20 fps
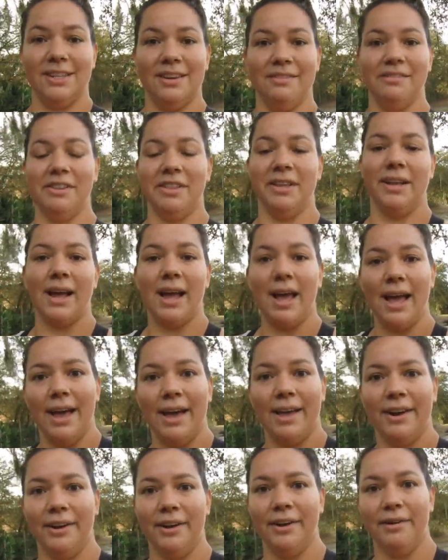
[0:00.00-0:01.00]
everything I
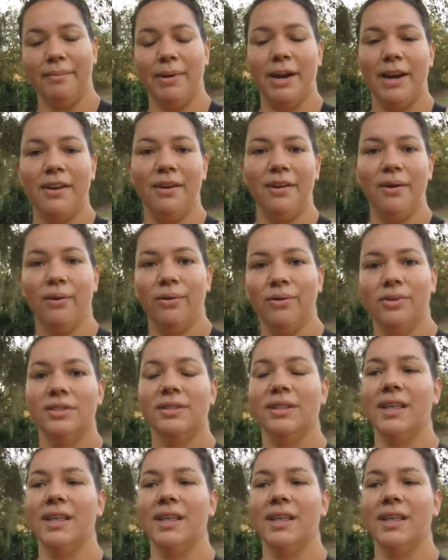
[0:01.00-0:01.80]
had in my notes